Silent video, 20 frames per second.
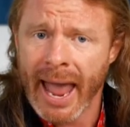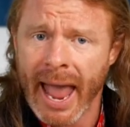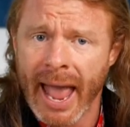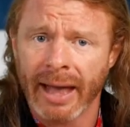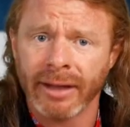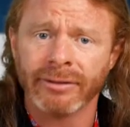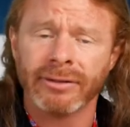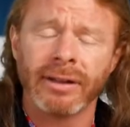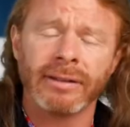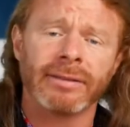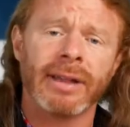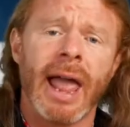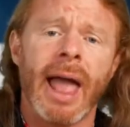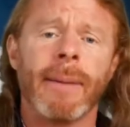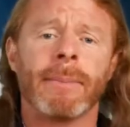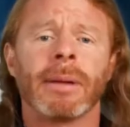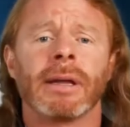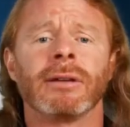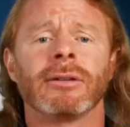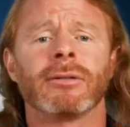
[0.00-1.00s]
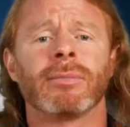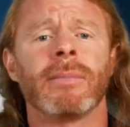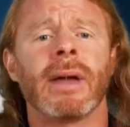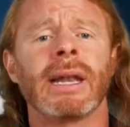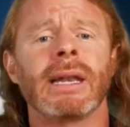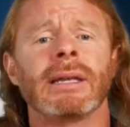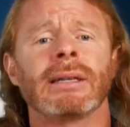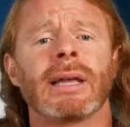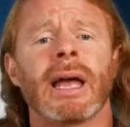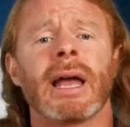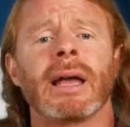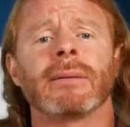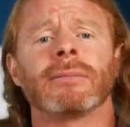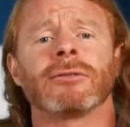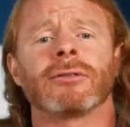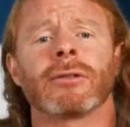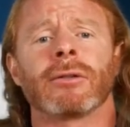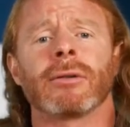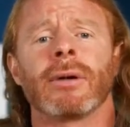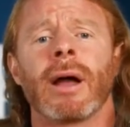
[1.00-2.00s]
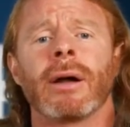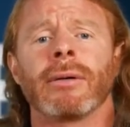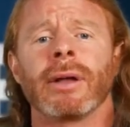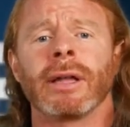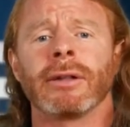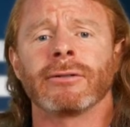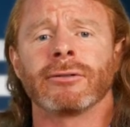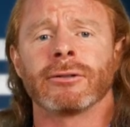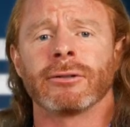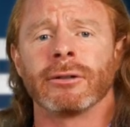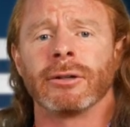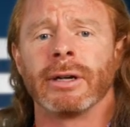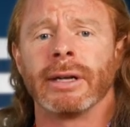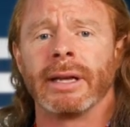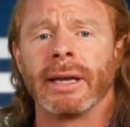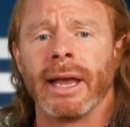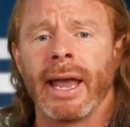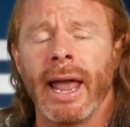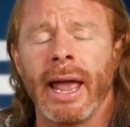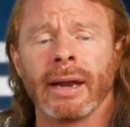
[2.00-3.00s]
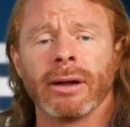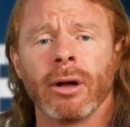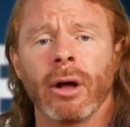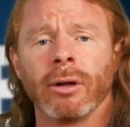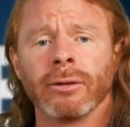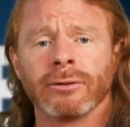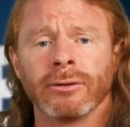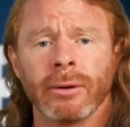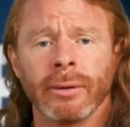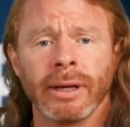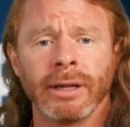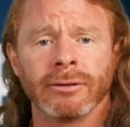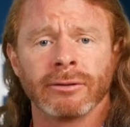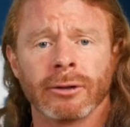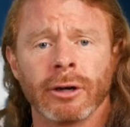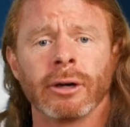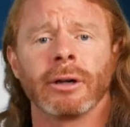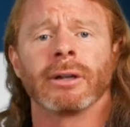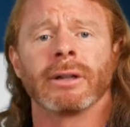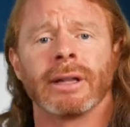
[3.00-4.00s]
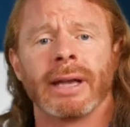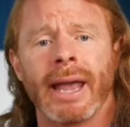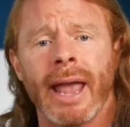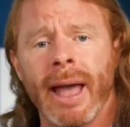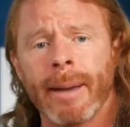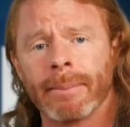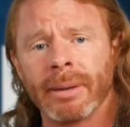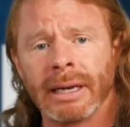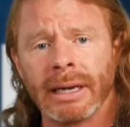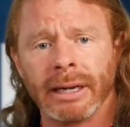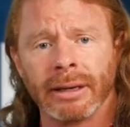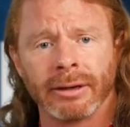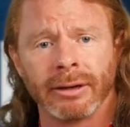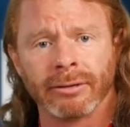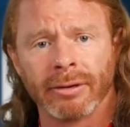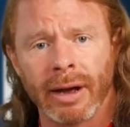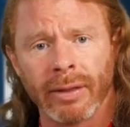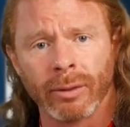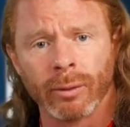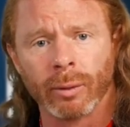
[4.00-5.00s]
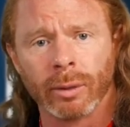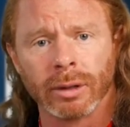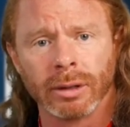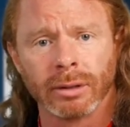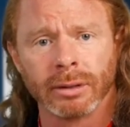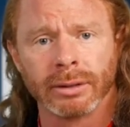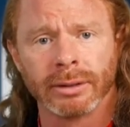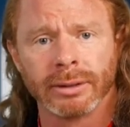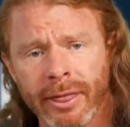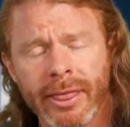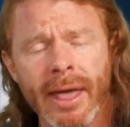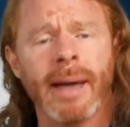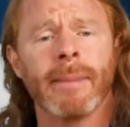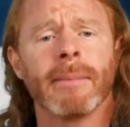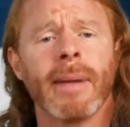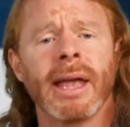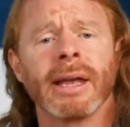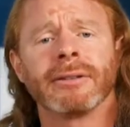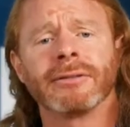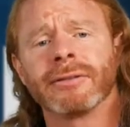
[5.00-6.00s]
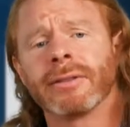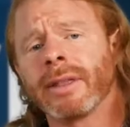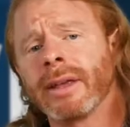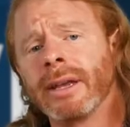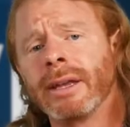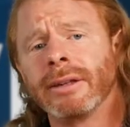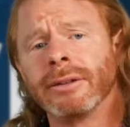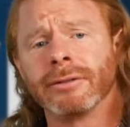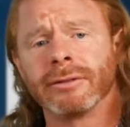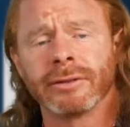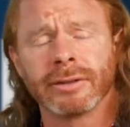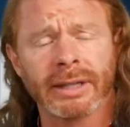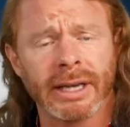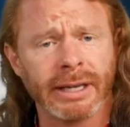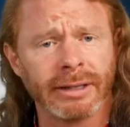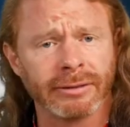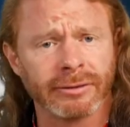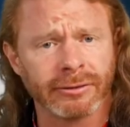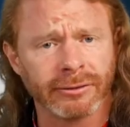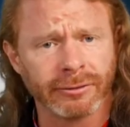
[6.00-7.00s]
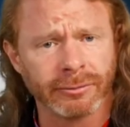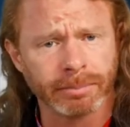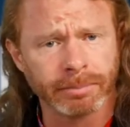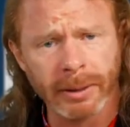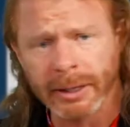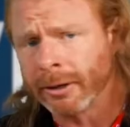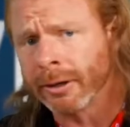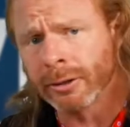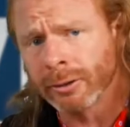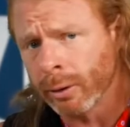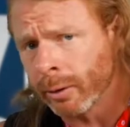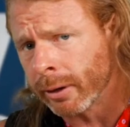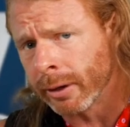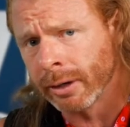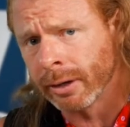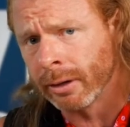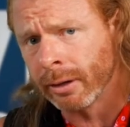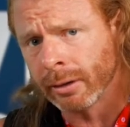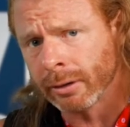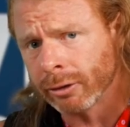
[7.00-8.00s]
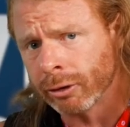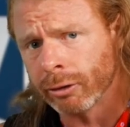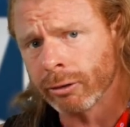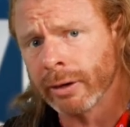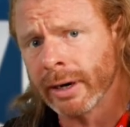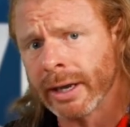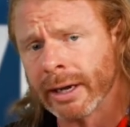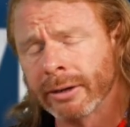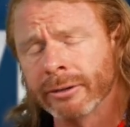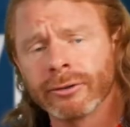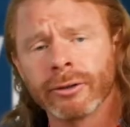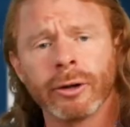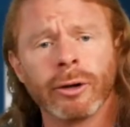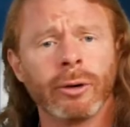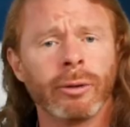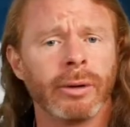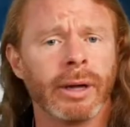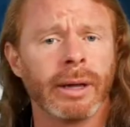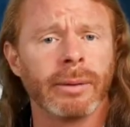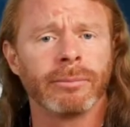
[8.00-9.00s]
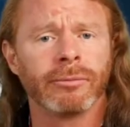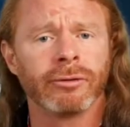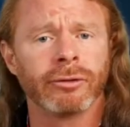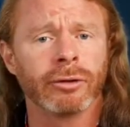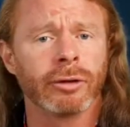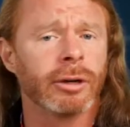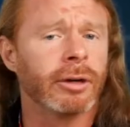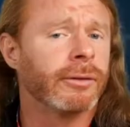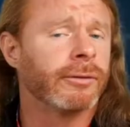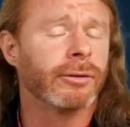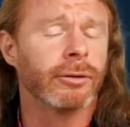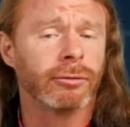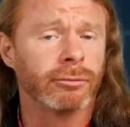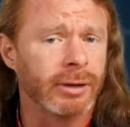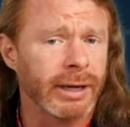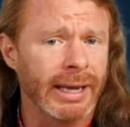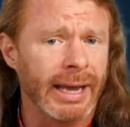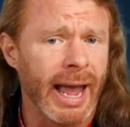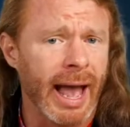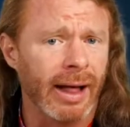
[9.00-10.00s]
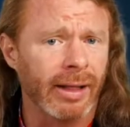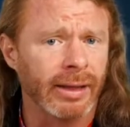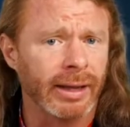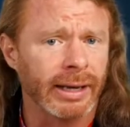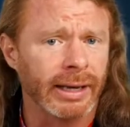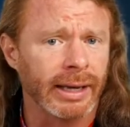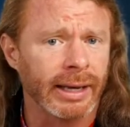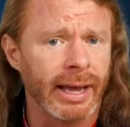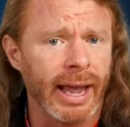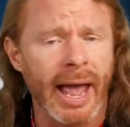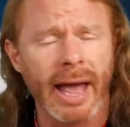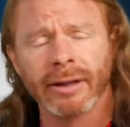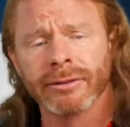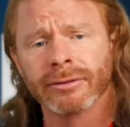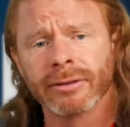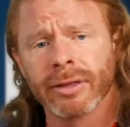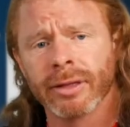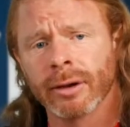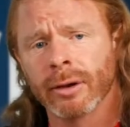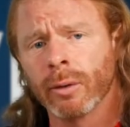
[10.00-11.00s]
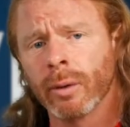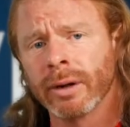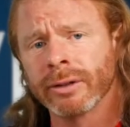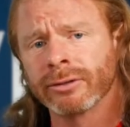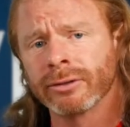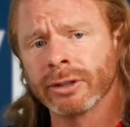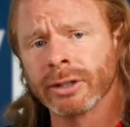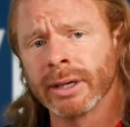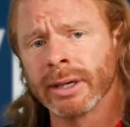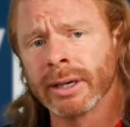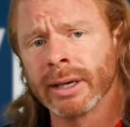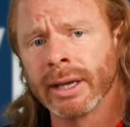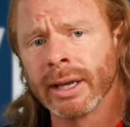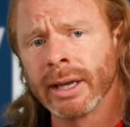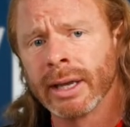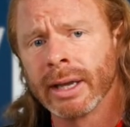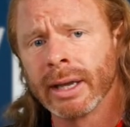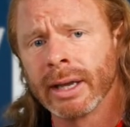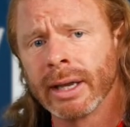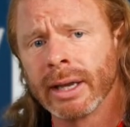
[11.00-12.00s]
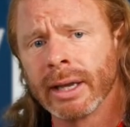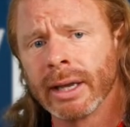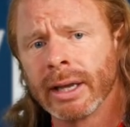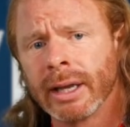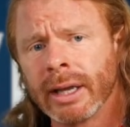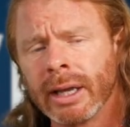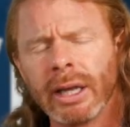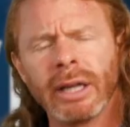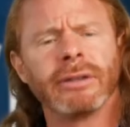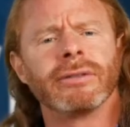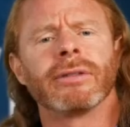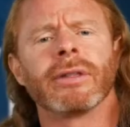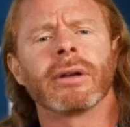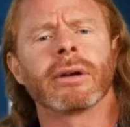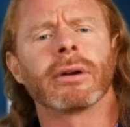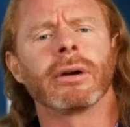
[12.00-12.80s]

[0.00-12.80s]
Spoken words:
as has happened many times throughout history and also is currently happening around the world. That makes these conspiratorial critics who observe reality ask the question, is the